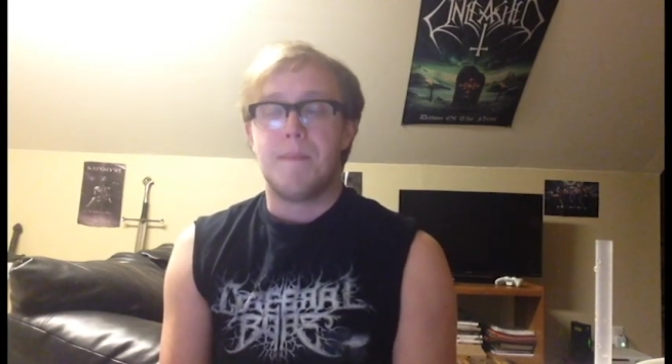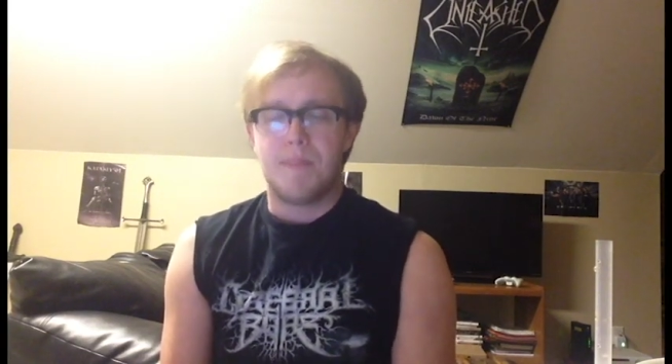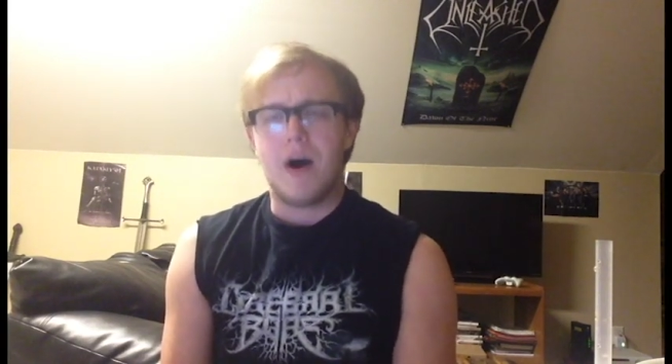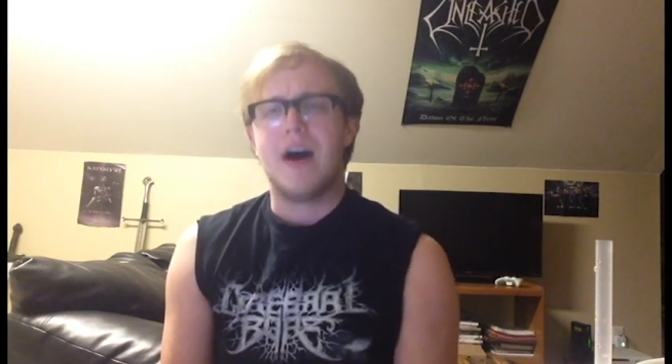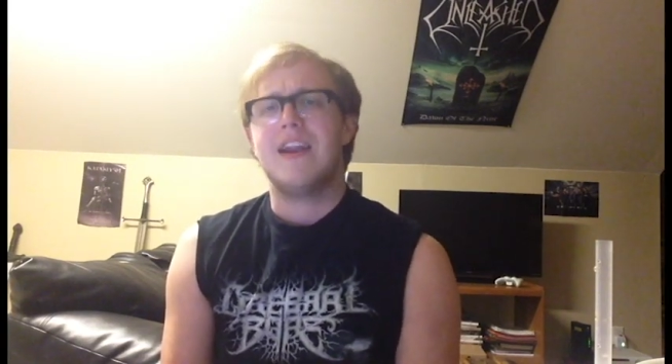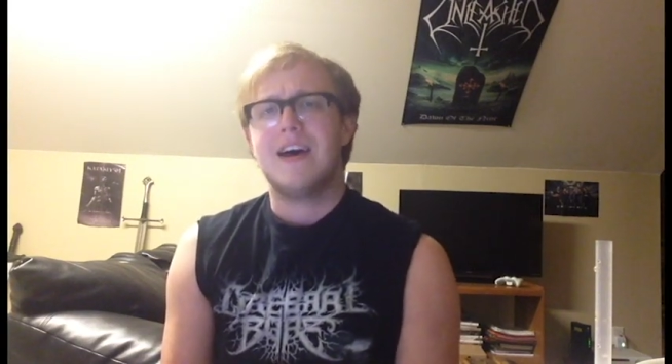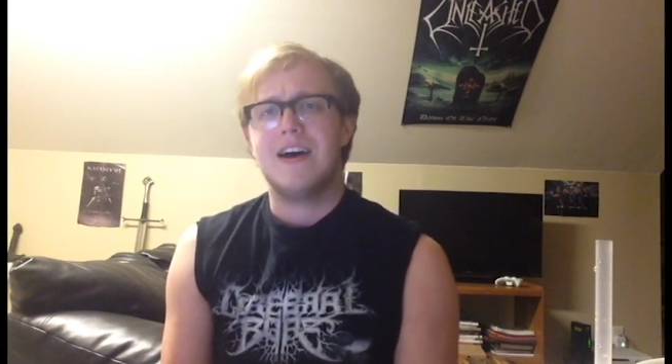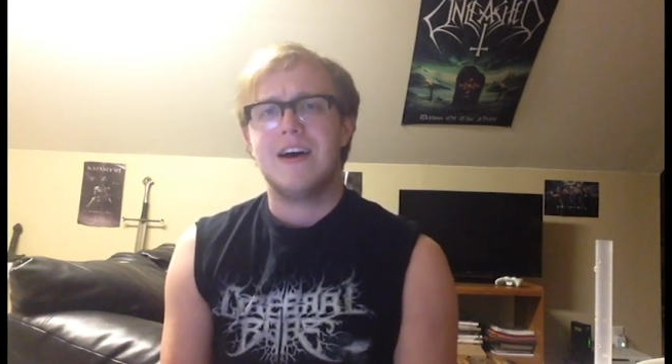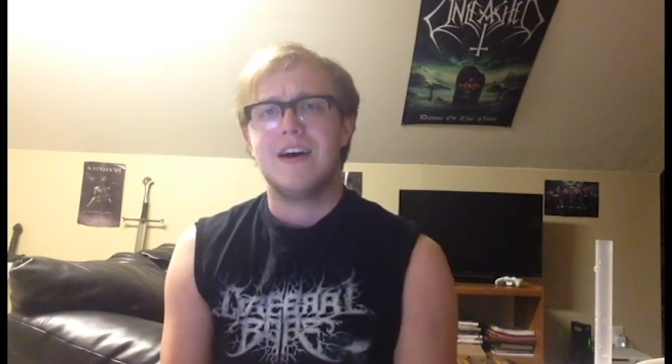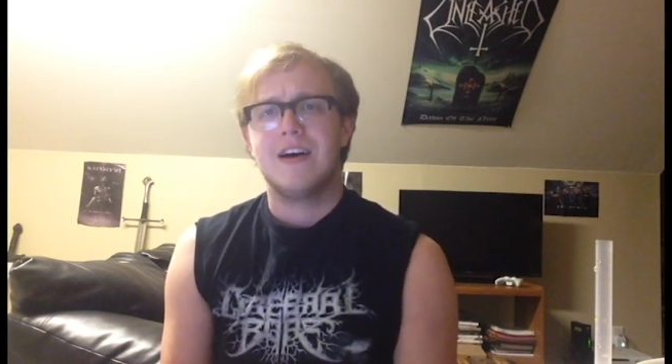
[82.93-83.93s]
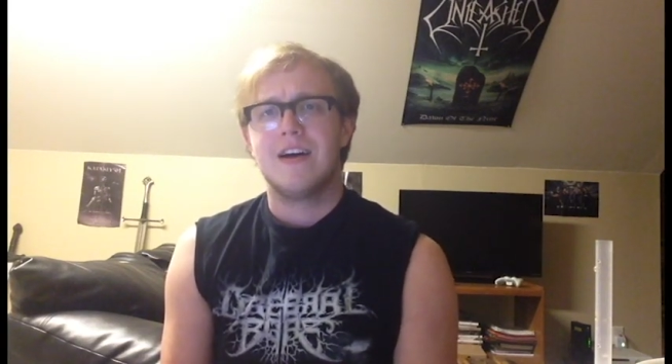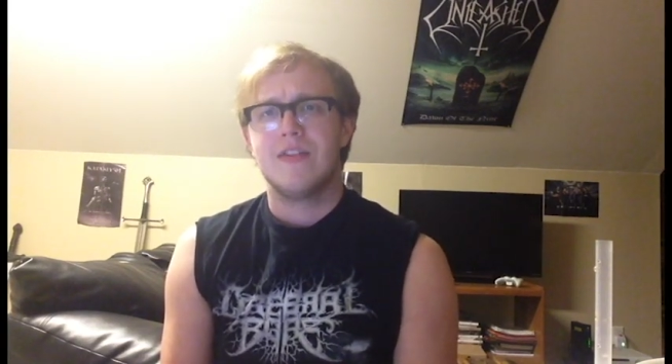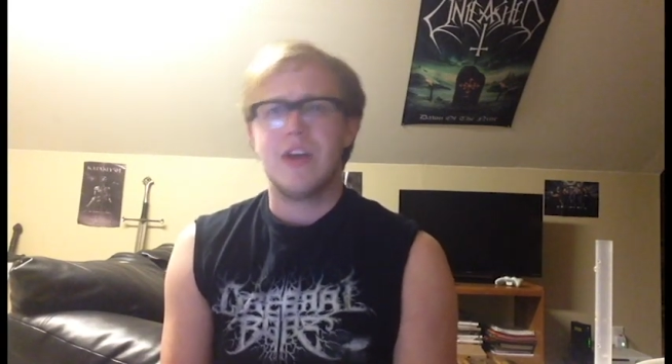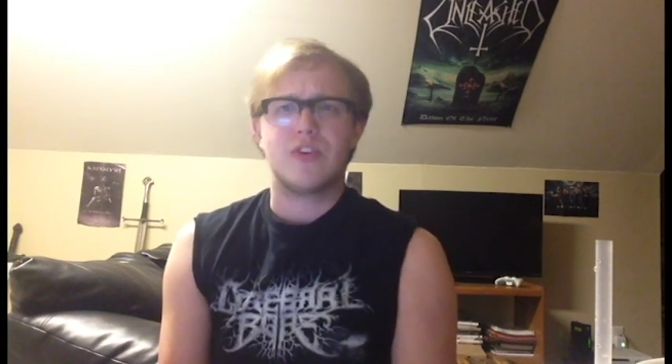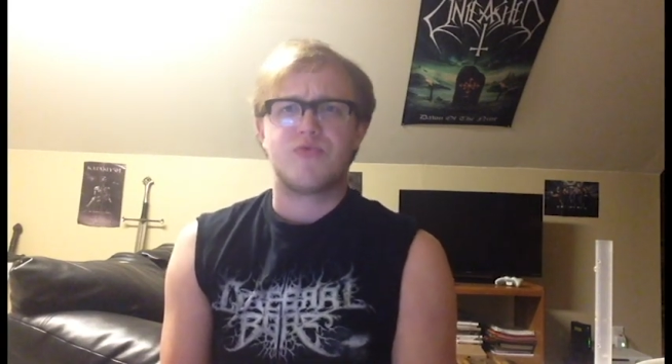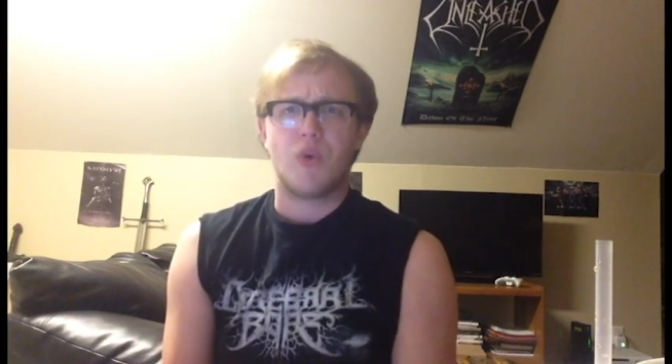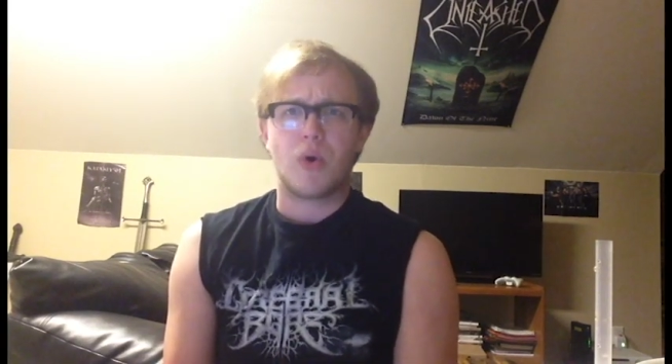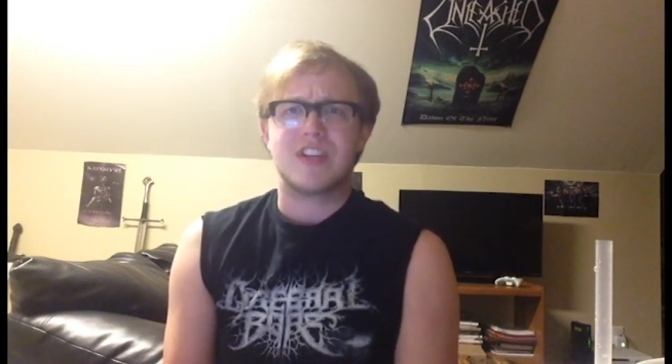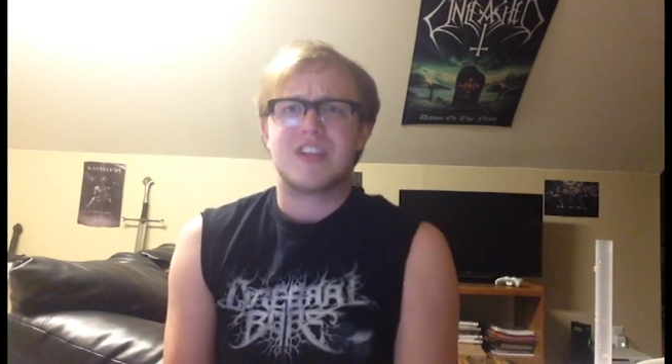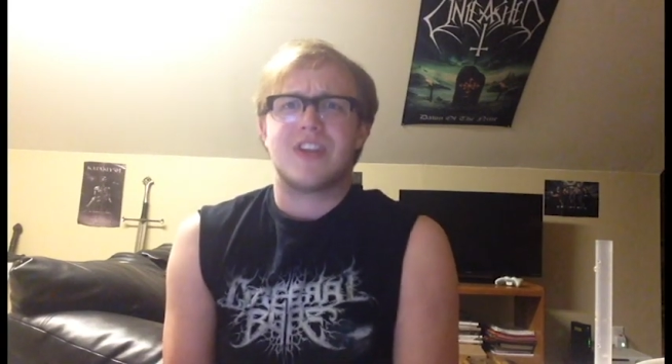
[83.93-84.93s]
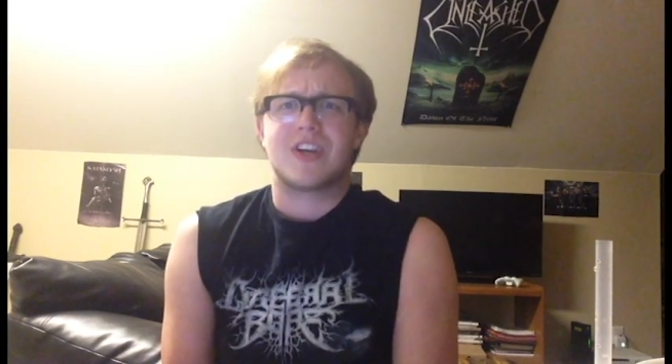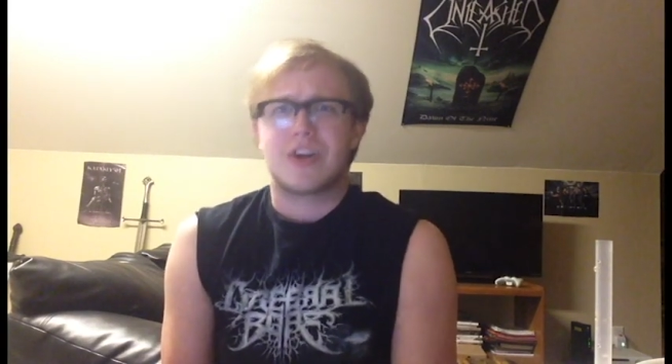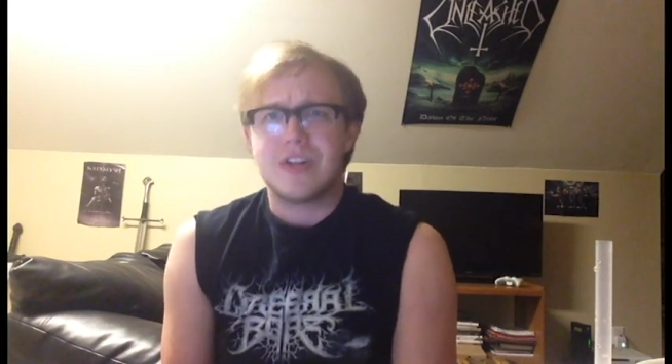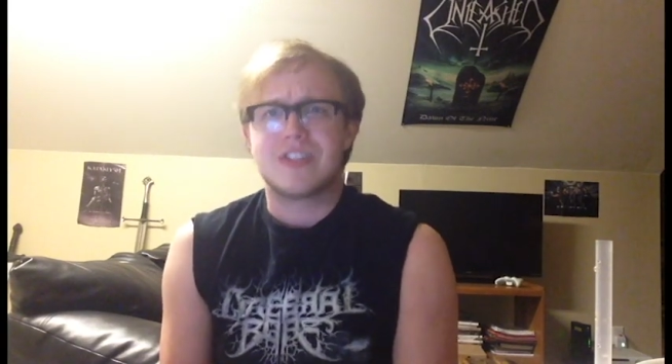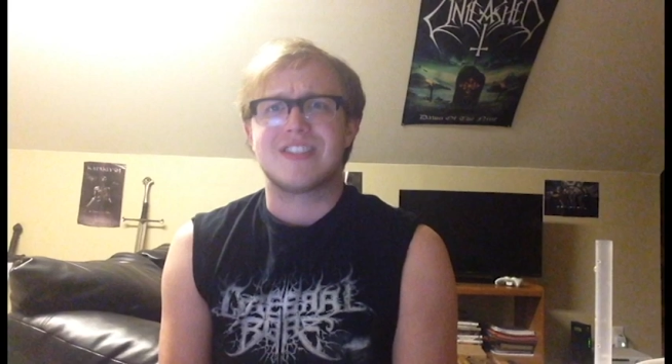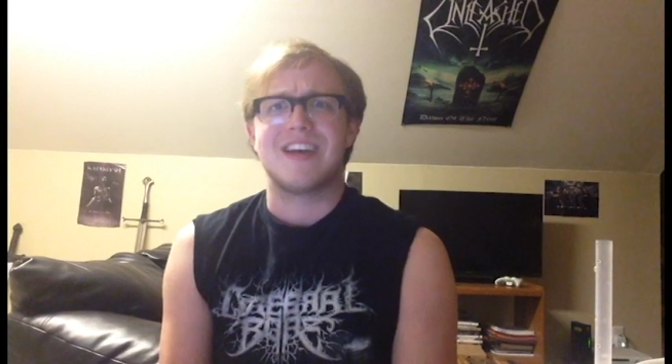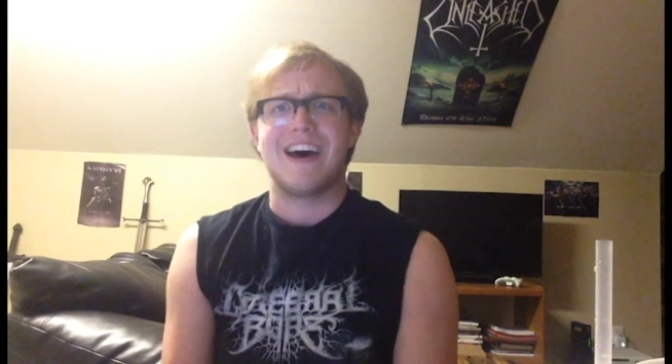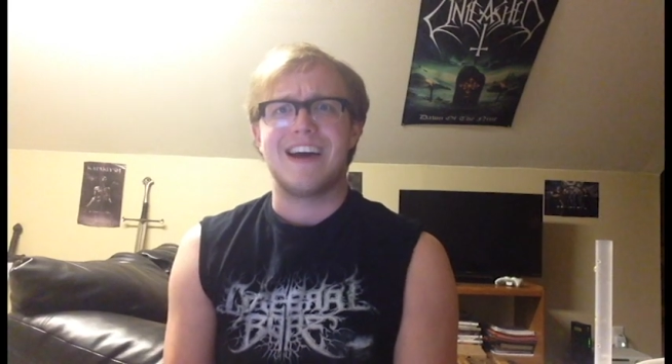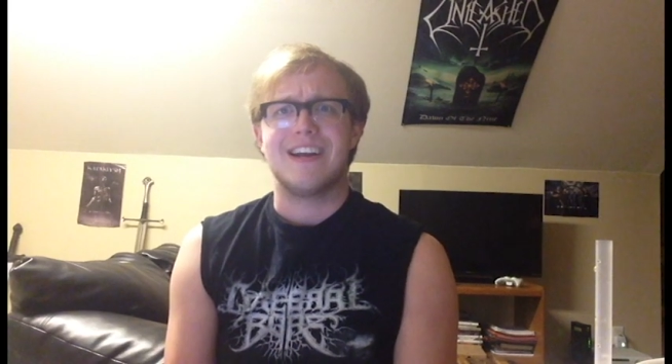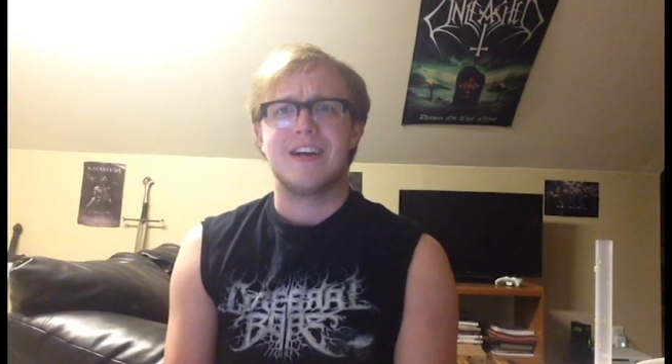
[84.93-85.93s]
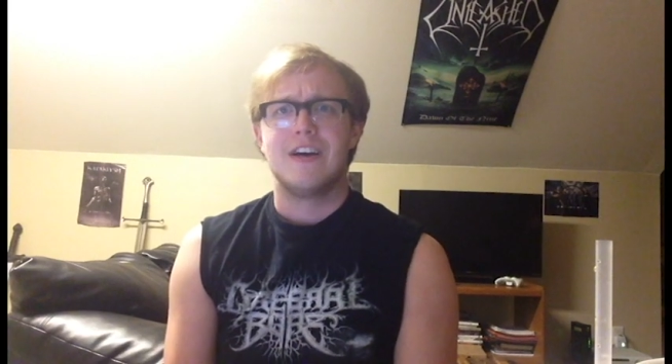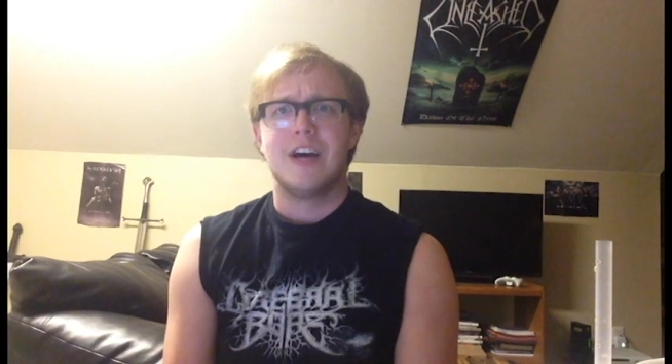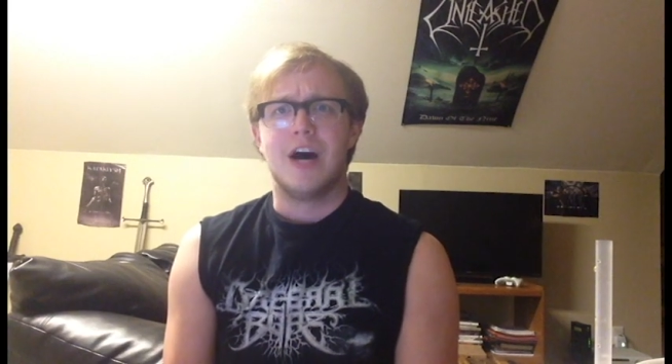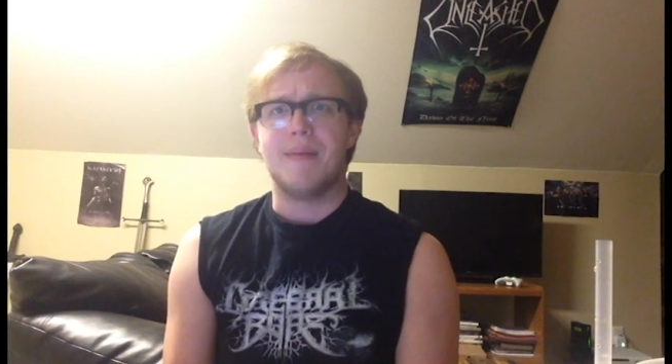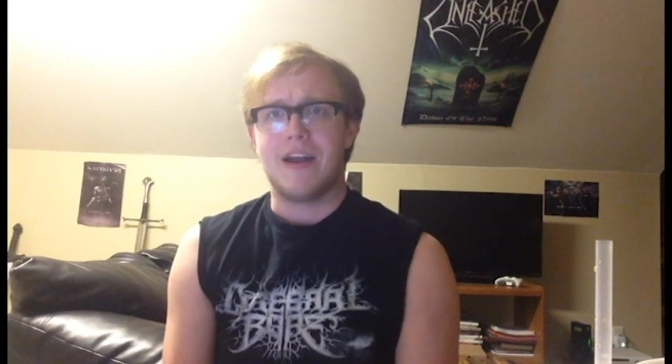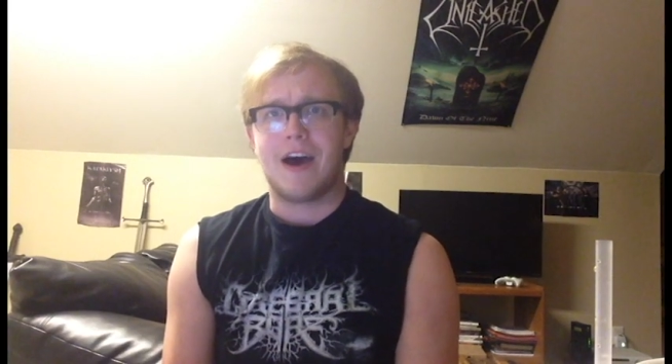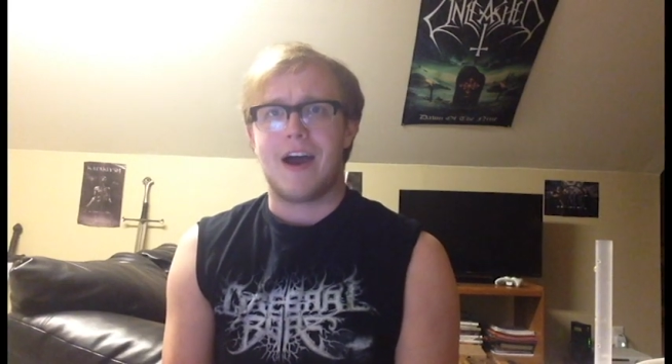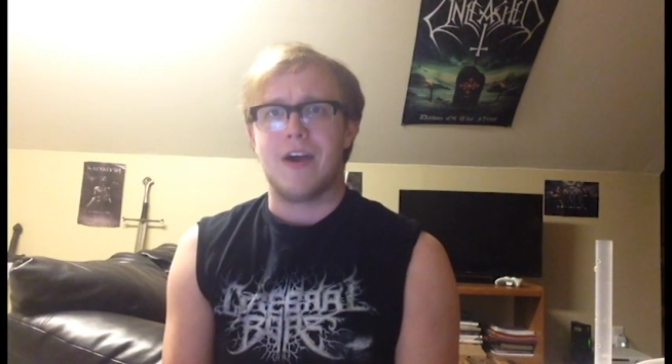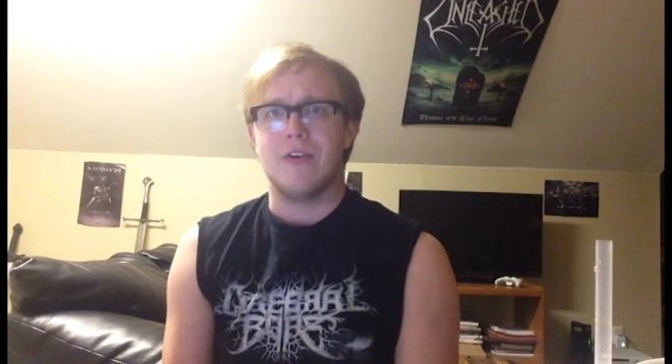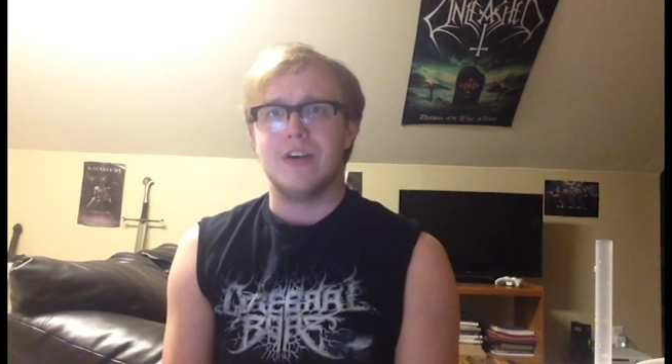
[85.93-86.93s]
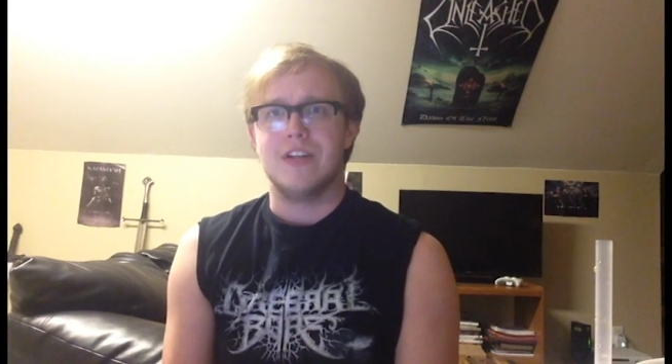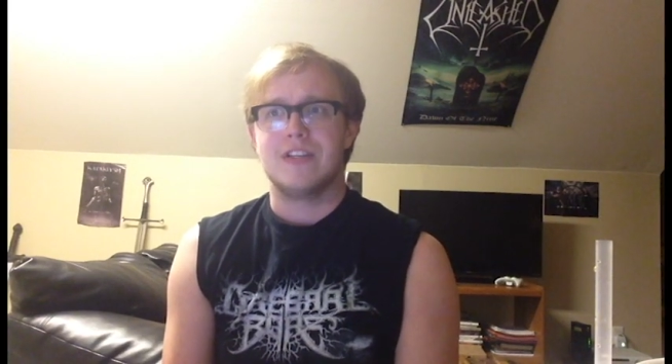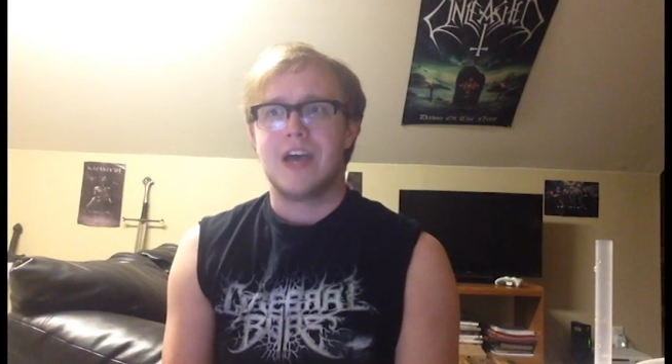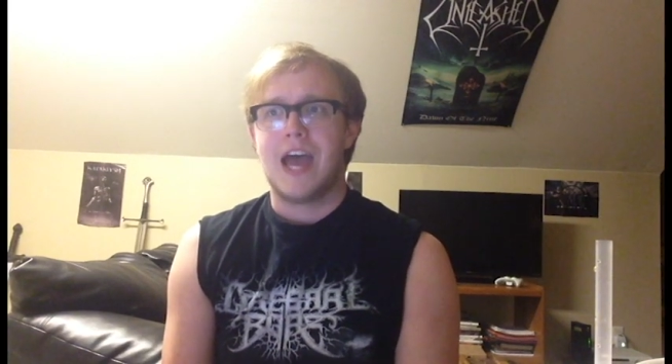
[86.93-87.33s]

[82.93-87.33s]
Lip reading: But let us focus on the good side about Ireland,